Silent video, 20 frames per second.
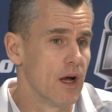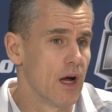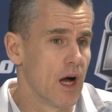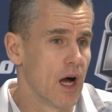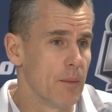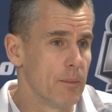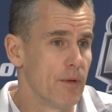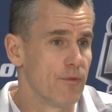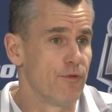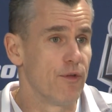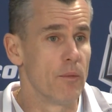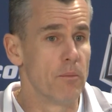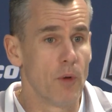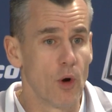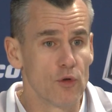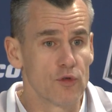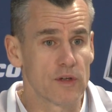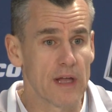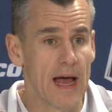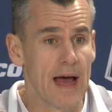Uh, but for
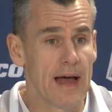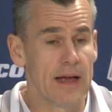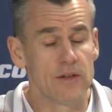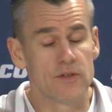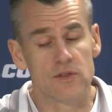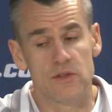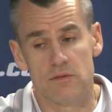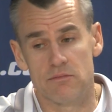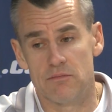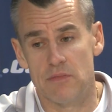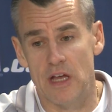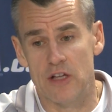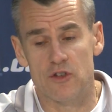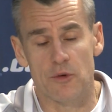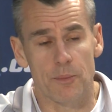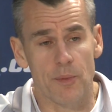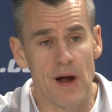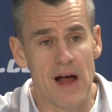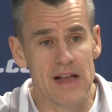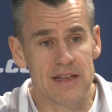most guys, it's
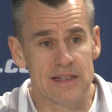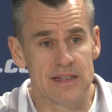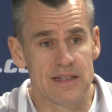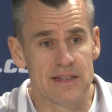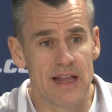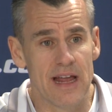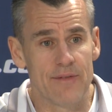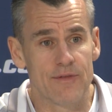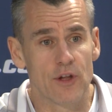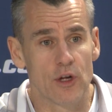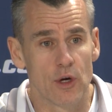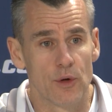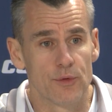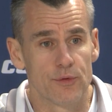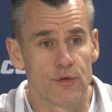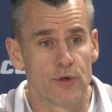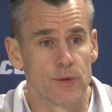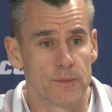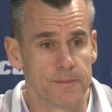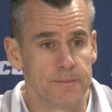a process they have to go
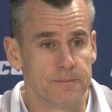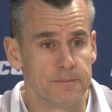through.